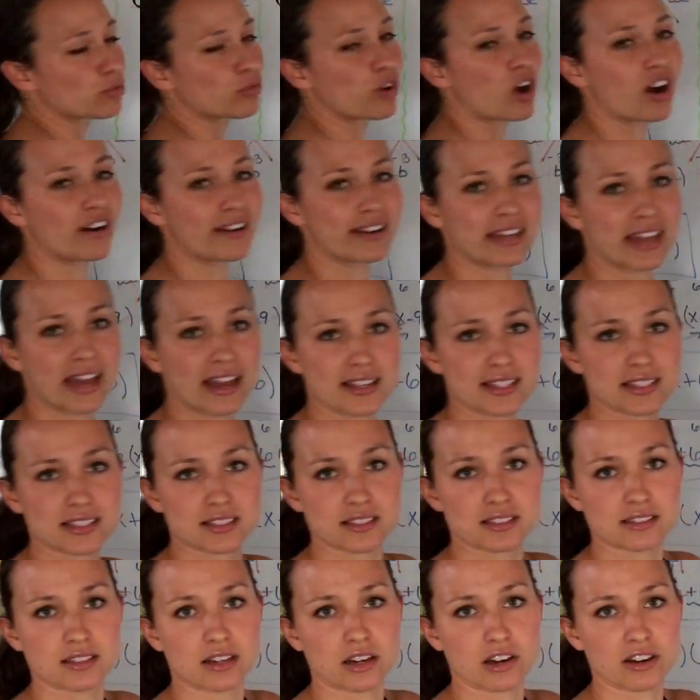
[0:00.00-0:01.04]
wrong guess.
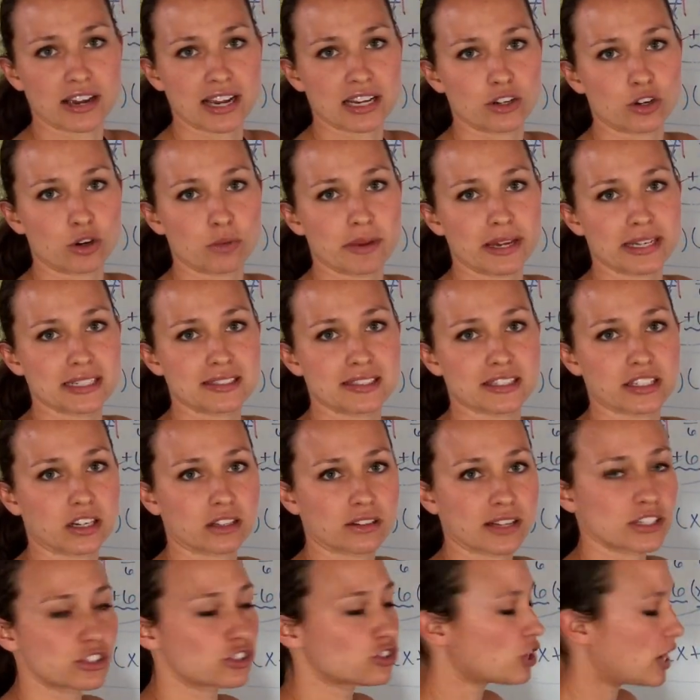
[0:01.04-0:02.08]
All right, no big deal.
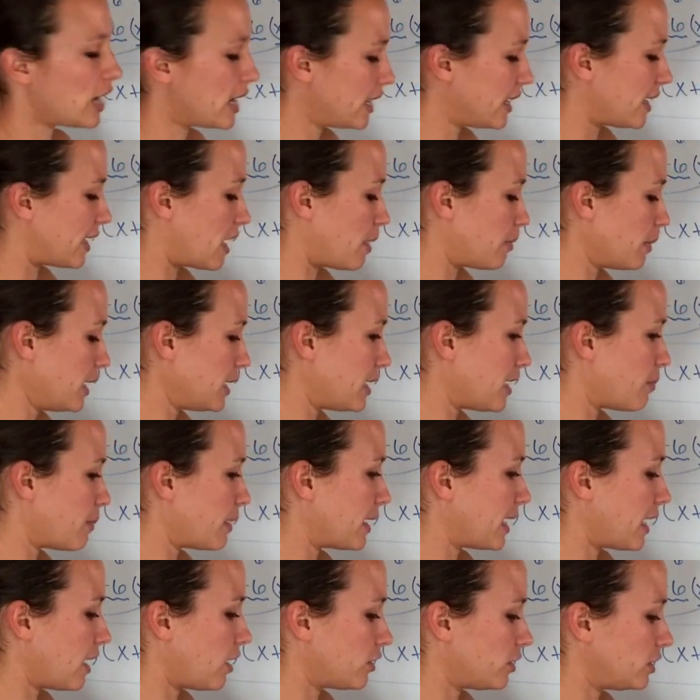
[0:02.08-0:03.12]
Let's try again. I'm getting on my
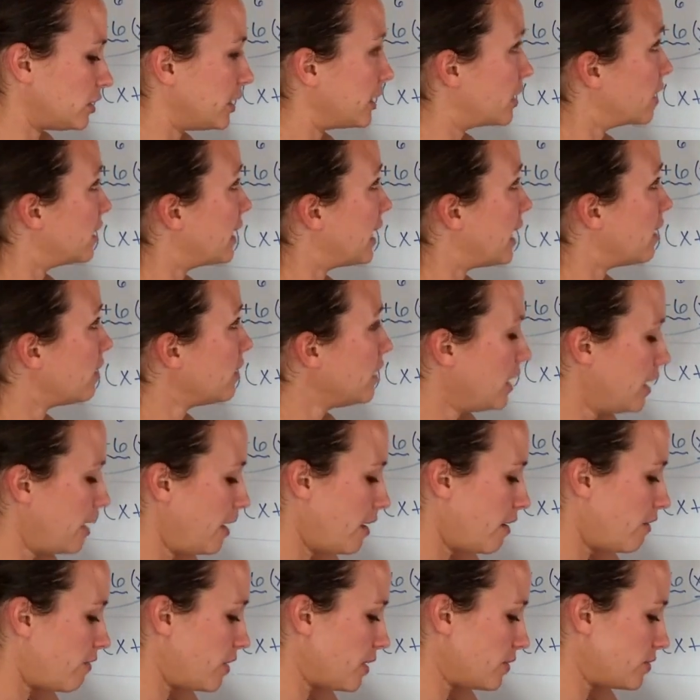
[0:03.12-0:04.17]
calculator now.
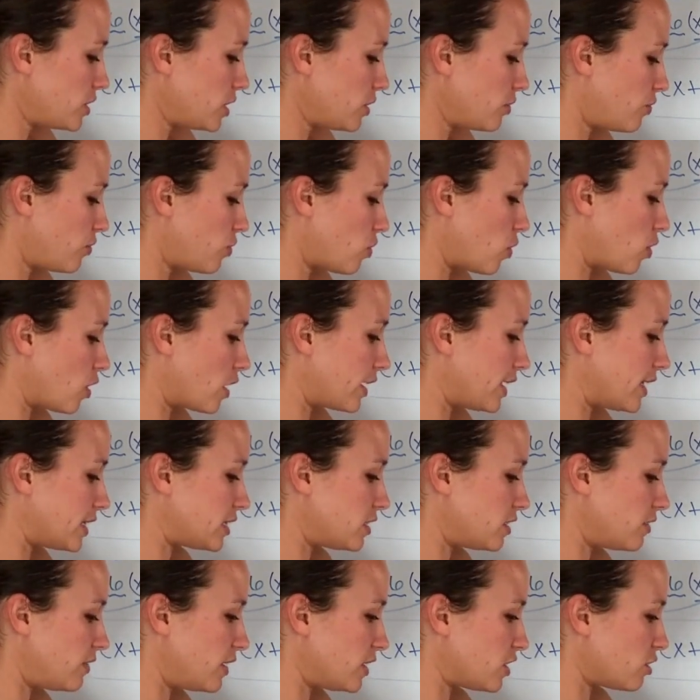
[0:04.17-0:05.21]
54 is
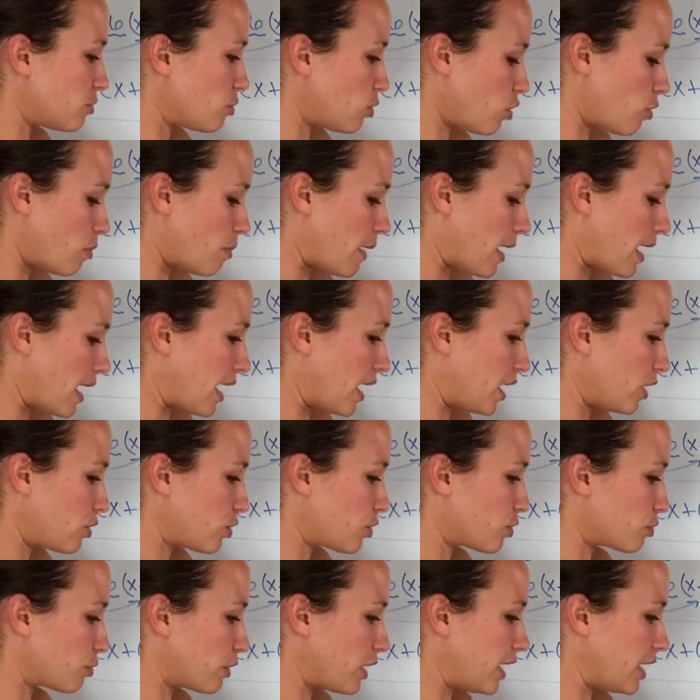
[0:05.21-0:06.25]
divisible by
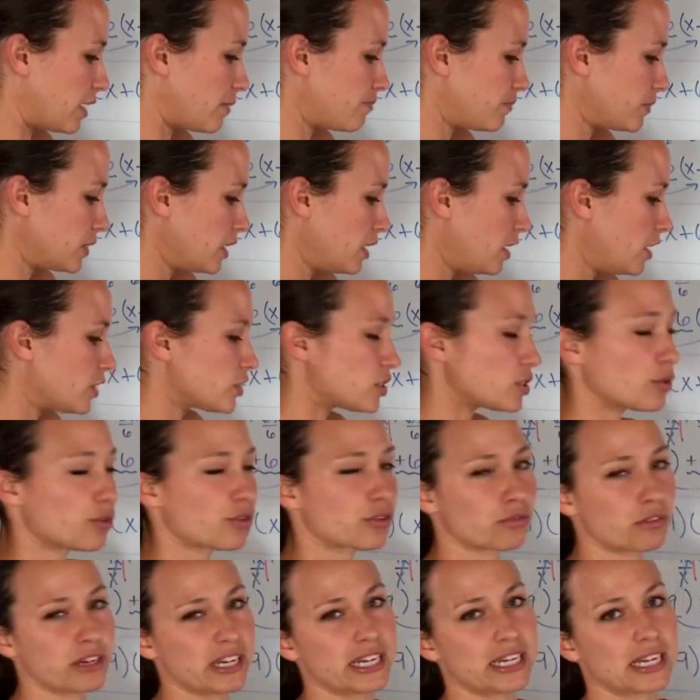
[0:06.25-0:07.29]
3. So
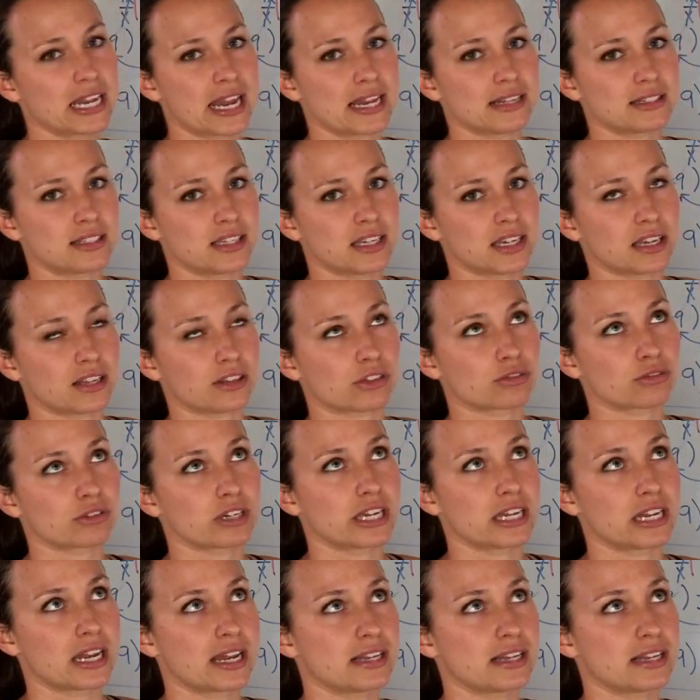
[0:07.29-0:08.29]
3 and 18, 3 and